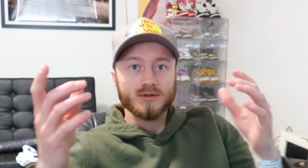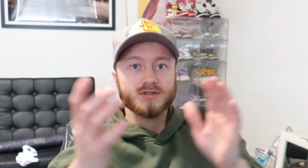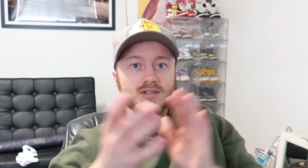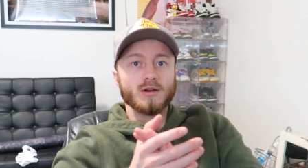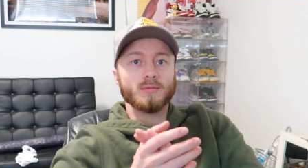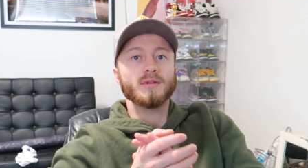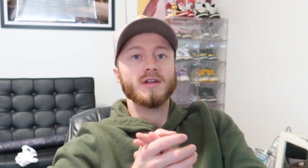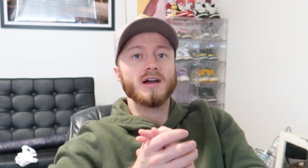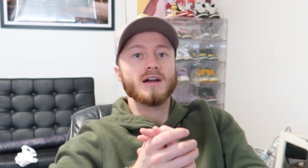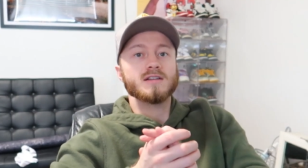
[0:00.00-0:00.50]

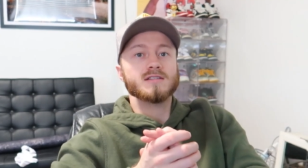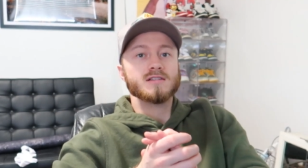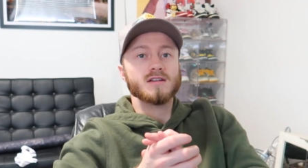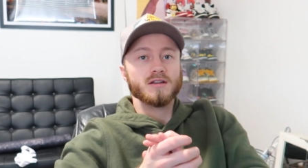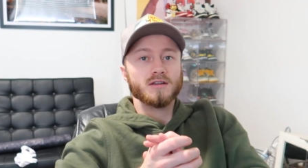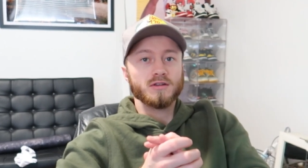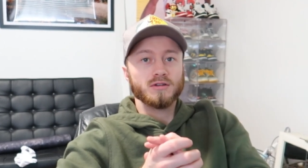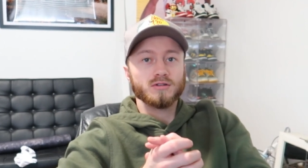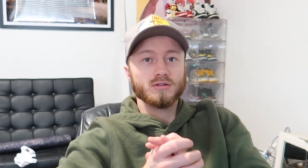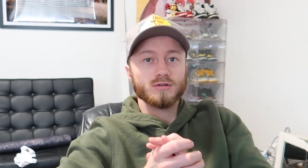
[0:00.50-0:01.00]
What's up guys,
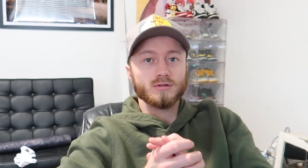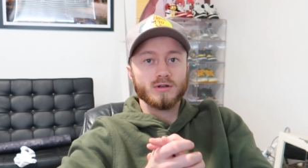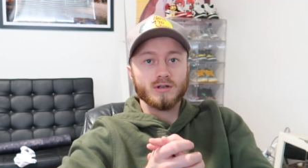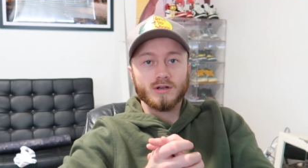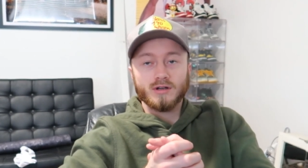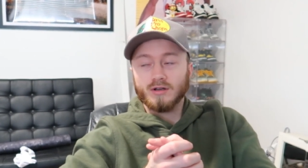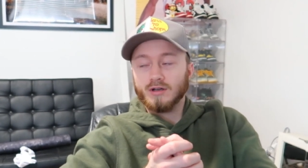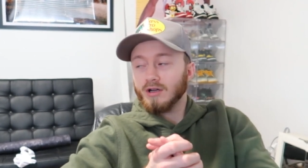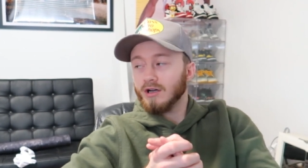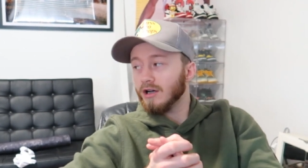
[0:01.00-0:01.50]
how you
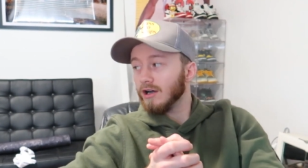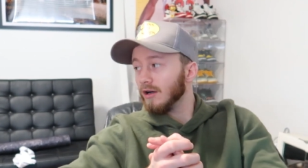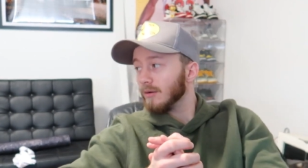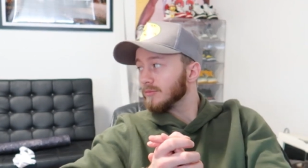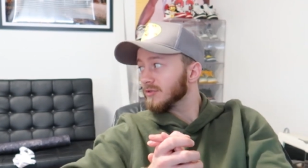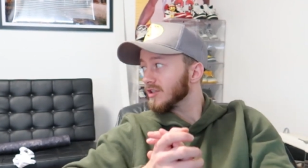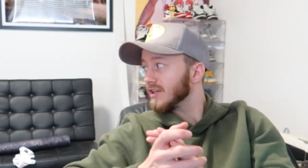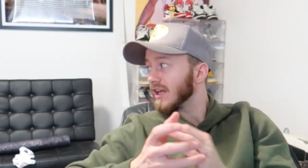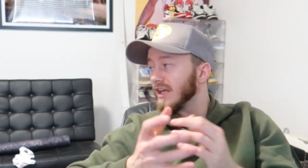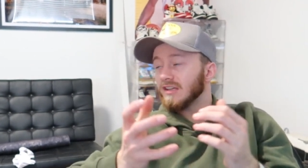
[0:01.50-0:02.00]
doing?
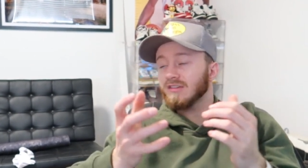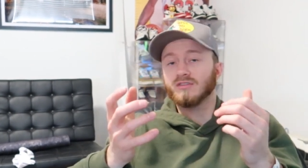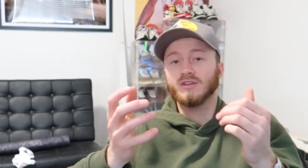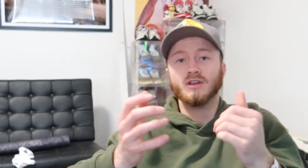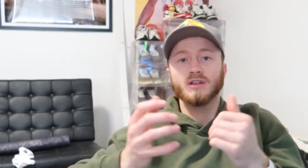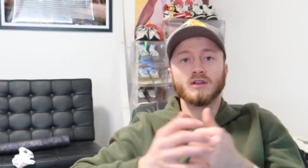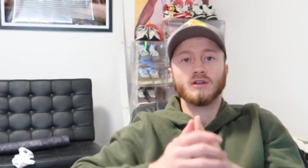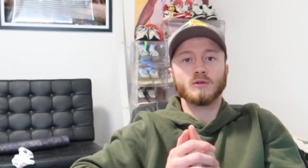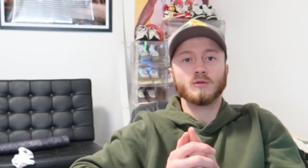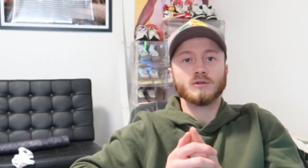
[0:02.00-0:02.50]
Um, today's
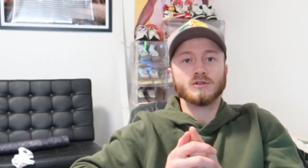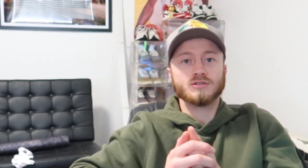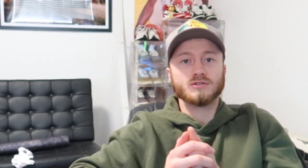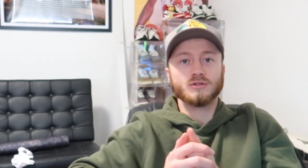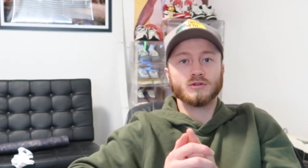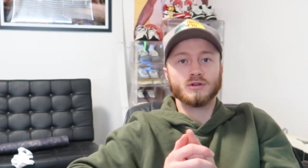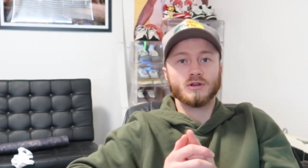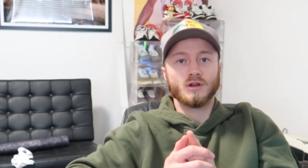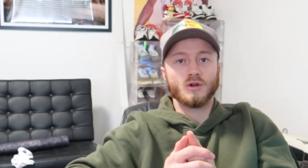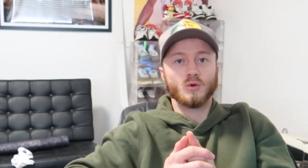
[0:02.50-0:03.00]
video we're just
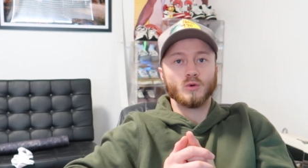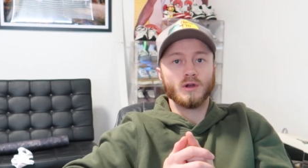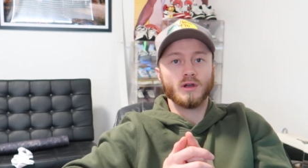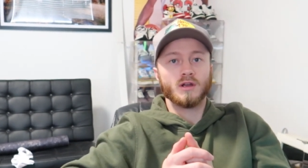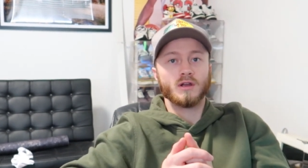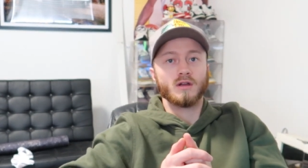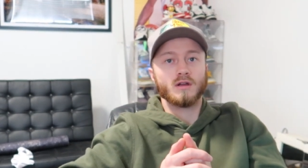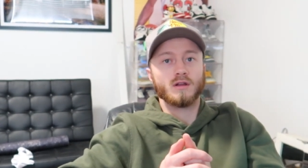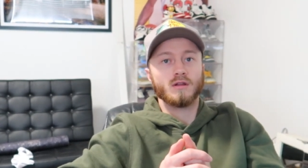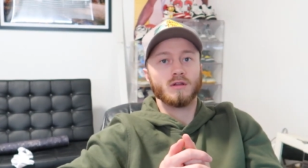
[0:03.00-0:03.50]
doing a
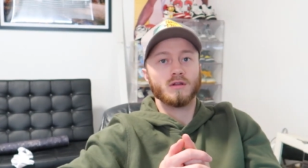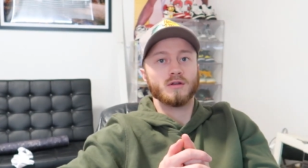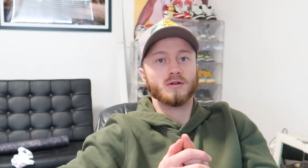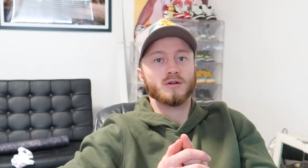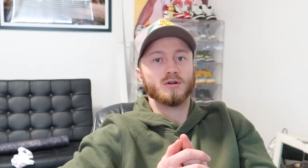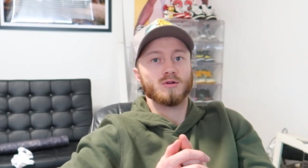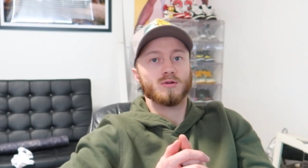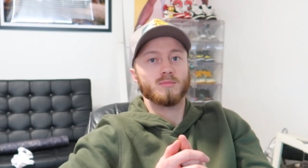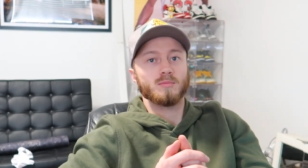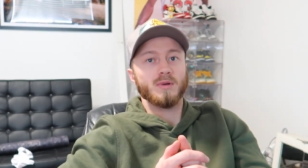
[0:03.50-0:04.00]
quick
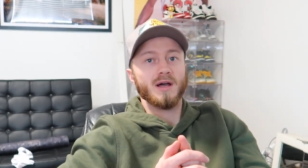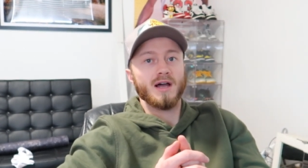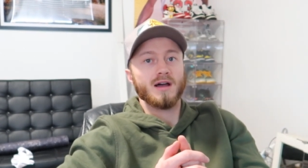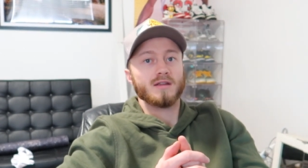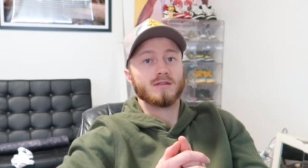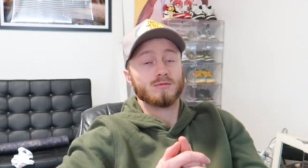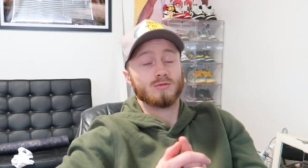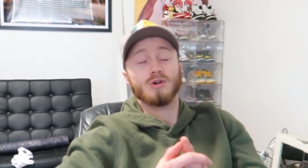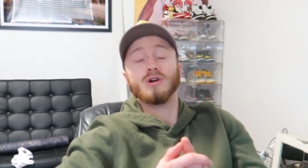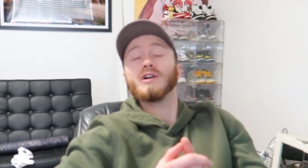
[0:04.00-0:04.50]
little
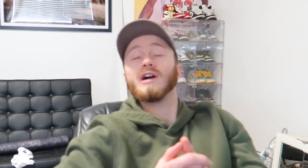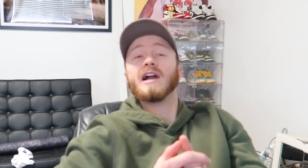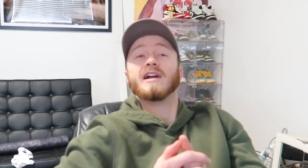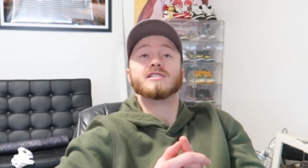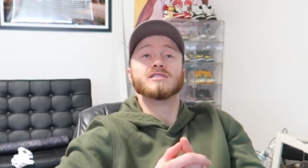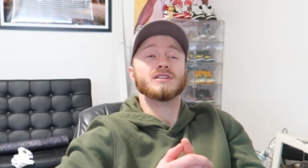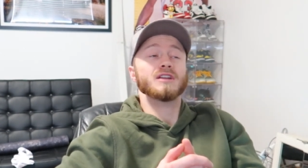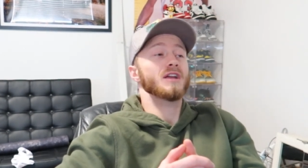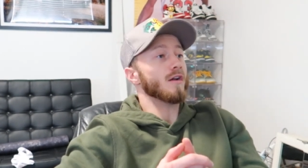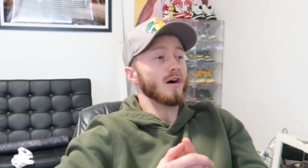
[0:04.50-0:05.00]
bath, well
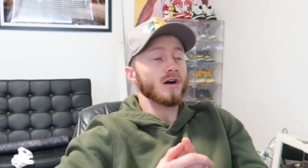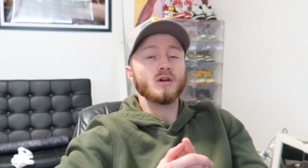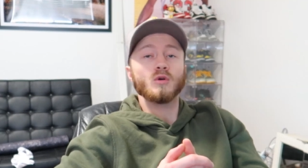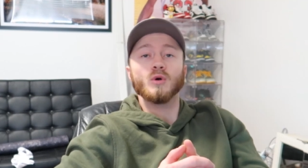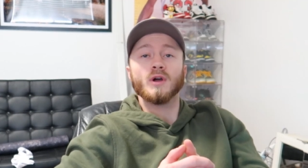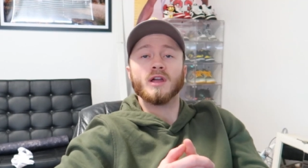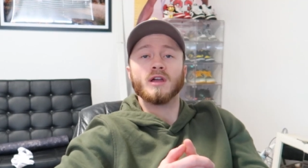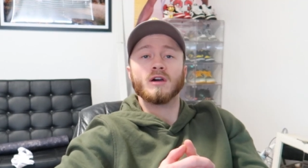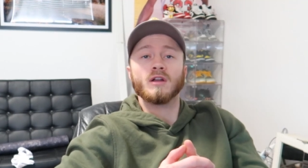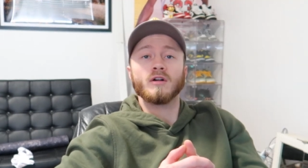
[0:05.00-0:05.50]
actually not
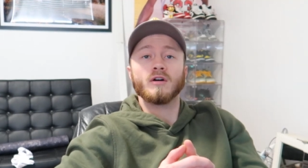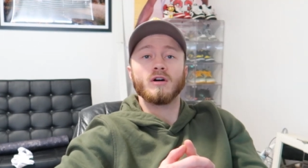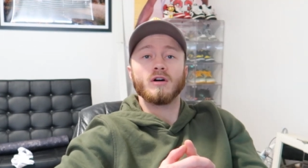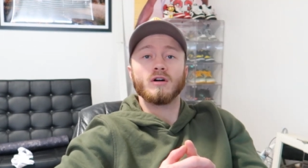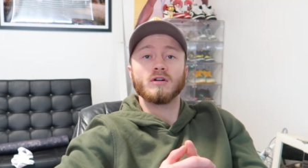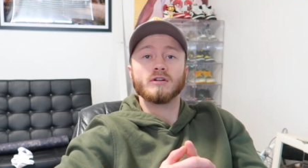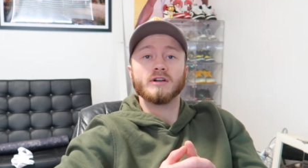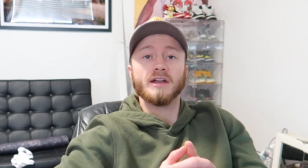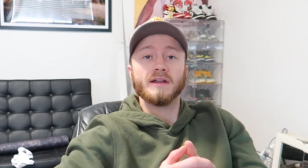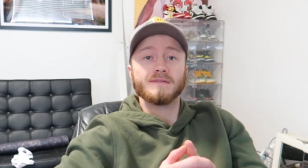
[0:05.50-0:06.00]
quick at all.